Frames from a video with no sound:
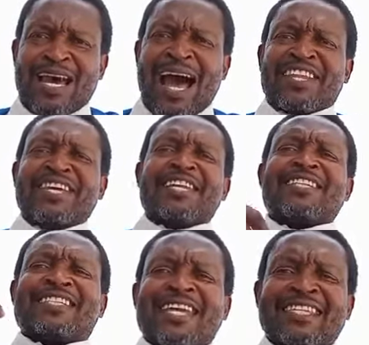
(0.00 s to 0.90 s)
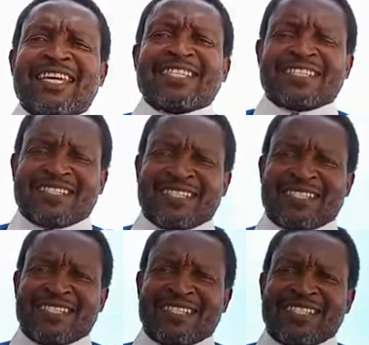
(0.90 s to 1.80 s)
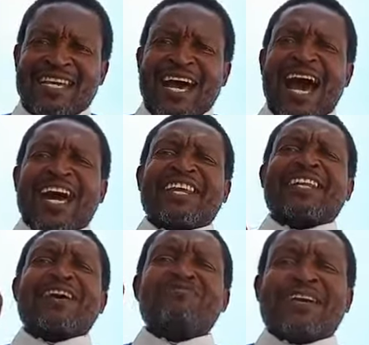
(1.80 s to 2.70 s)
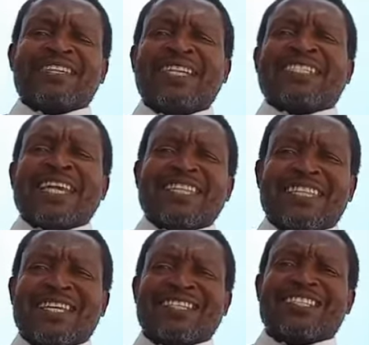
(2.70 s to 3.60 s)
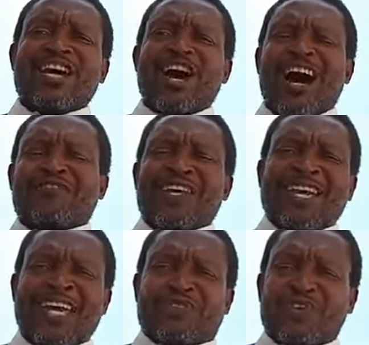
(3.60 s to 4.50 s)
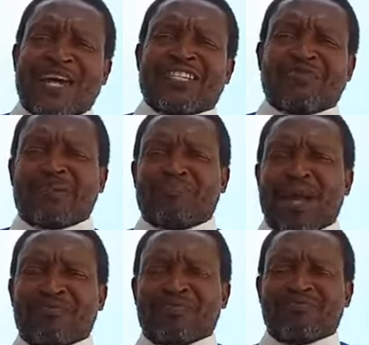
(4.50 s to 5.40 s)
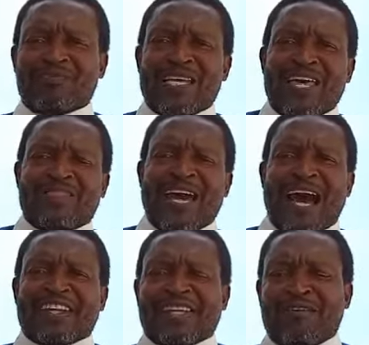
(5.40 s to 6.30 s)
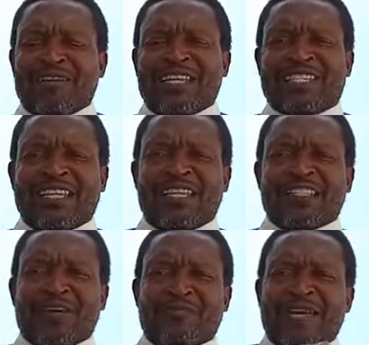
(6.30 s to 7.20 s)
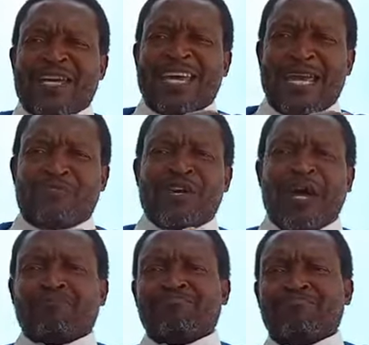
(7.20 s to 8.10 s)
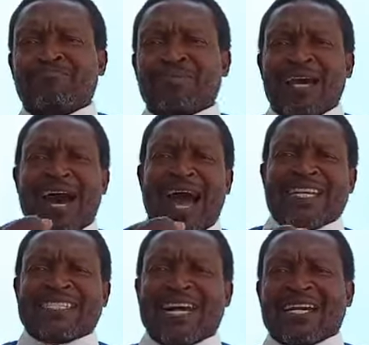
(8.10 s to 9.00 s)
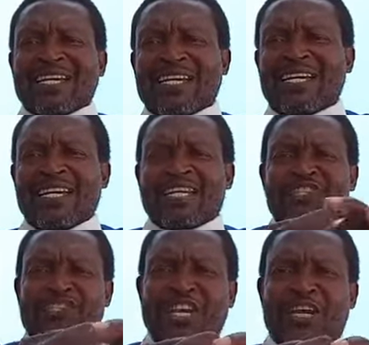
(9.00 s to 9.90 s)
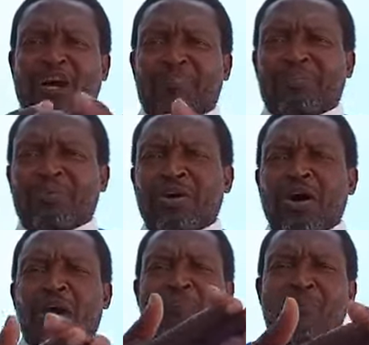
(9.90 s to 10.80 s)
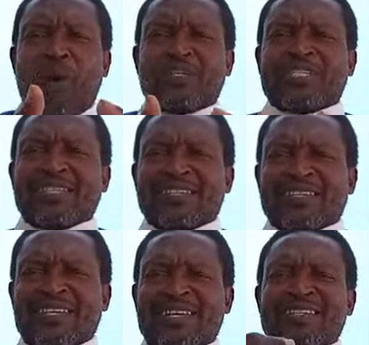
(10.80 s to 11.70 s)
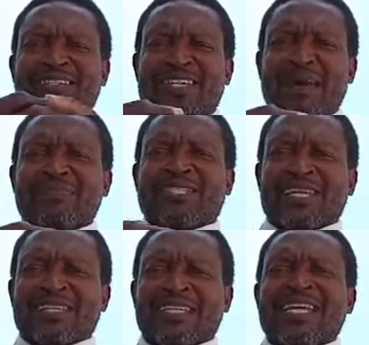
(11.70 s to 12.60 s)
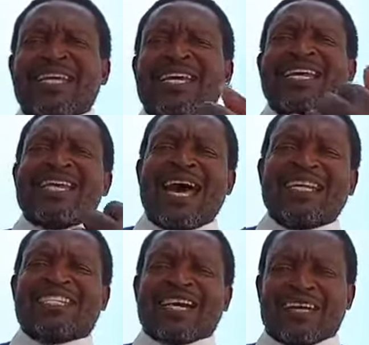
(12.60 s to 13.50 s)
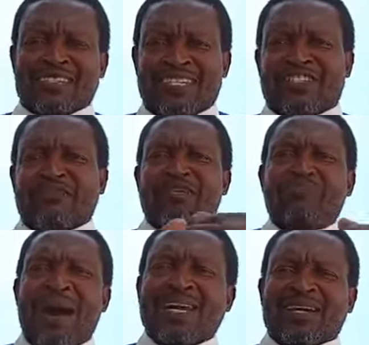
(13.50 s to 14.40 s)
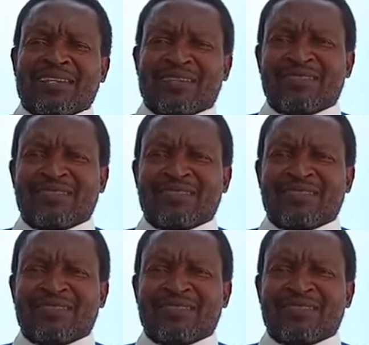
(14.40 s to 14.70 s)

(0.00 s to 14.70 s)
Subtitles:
And their descendants are the direct descendants of the Israelites of the Bible. They are the direct descendants of Abraham, Isaac, Jacob, Moses, Samson, Elijah, Jeremiah,